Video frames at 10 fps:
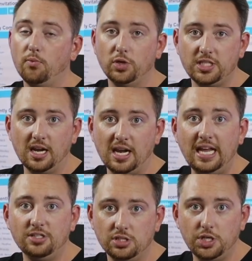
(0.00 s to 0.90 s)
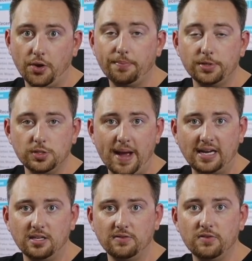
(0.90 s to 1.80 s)
once again, an agency owner
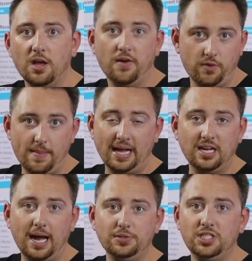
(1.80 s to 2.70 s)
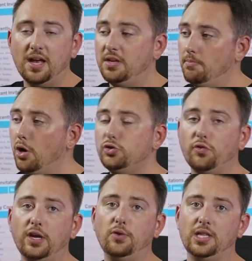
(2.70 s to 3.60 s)
perspective for my top 7 most
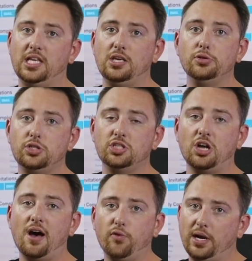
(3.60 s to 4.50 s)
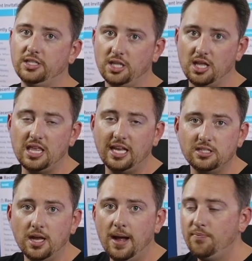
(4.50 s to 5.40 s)
frequently used softwares and the
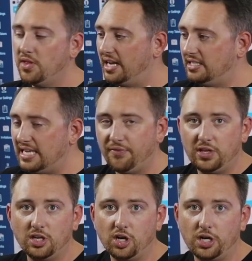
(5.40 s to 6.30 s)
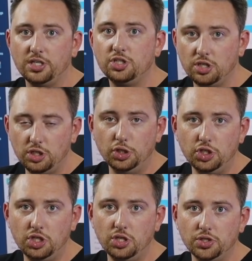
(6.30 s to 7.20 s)
things that I definitely encourage you
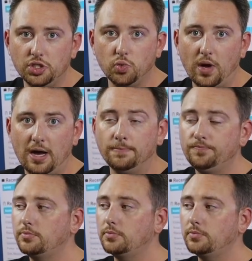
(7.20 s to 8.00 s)
should use as well.